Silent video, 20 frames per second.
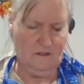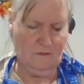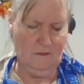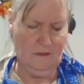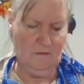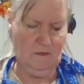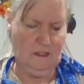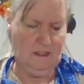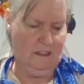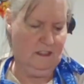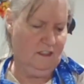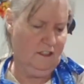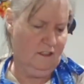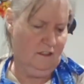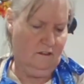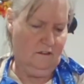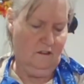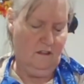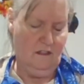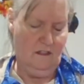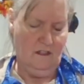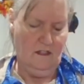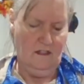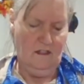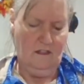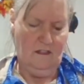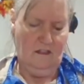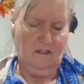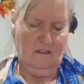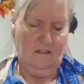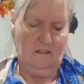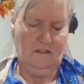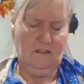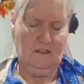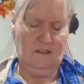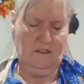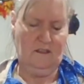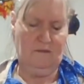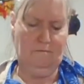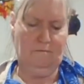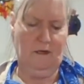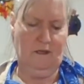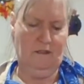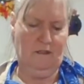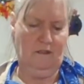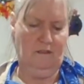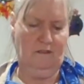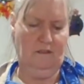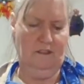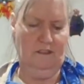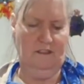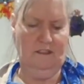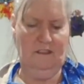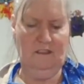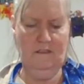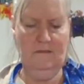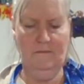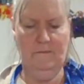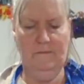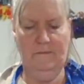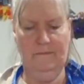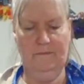We want a little sparkle in it.